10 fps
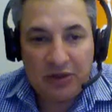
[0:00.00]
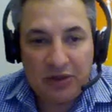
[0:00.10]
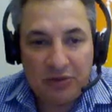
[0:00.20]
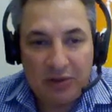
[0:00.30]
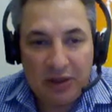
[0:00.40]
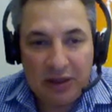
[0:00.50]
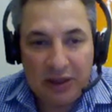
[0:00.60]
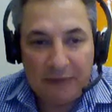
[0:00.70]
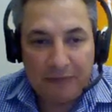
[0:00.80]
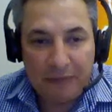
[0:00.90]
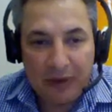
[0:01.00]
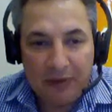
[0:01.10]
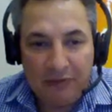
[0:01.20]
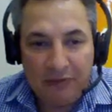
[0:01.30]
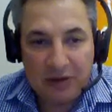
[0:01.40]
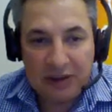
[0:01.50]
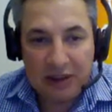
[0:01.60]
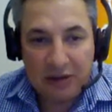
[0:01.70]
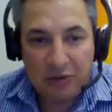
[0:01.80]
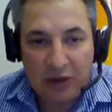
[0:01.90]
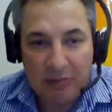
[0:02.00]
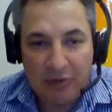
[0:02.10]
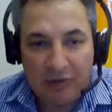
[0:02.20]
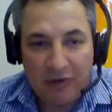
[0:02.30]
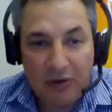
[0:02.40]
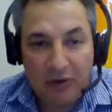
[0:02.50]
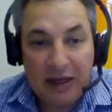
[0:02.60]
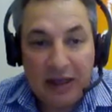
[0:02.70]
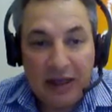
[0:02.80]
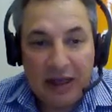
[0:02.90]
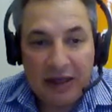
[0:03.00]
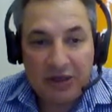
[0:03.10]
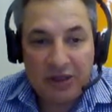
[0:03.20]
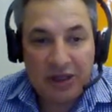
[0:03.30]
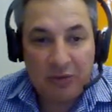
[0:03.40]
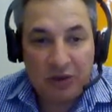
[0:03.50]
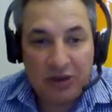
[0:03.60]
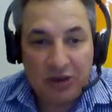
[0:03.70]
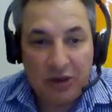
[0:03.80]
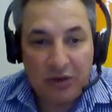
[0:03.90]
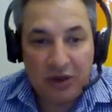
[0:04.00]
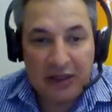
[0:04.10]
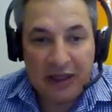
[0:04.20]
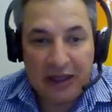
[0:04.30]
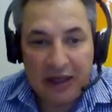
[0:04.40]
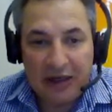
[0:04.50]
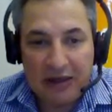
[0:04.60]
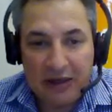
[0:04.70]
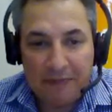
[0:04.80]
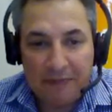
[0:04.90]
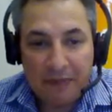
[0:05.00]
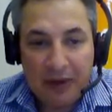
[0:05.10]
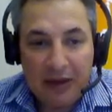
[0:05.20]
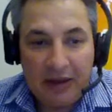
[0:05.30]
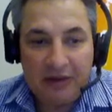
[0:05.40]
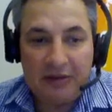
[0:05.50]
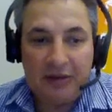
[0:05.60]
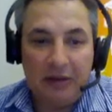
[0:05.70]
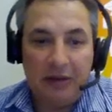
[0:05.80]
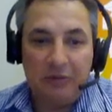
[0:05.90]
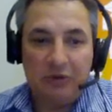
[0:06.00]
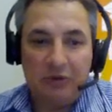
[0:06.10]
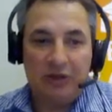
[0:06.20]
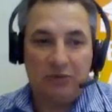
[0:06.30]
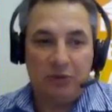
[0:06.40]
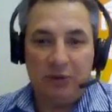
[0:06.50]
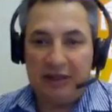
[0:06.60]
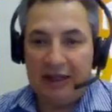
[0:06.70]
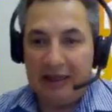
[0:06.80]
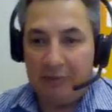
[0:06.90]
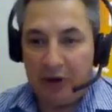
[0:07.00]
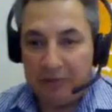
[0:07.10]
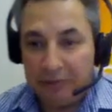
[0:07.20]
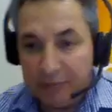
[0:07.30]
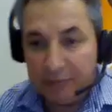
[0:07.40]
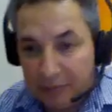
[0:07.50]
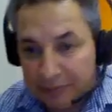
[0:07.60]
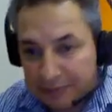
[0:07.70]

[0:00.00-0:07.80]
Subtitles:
quickly just do a FileZilla look up on the folder and just check what's going on in there, and that was the reason we went down that way.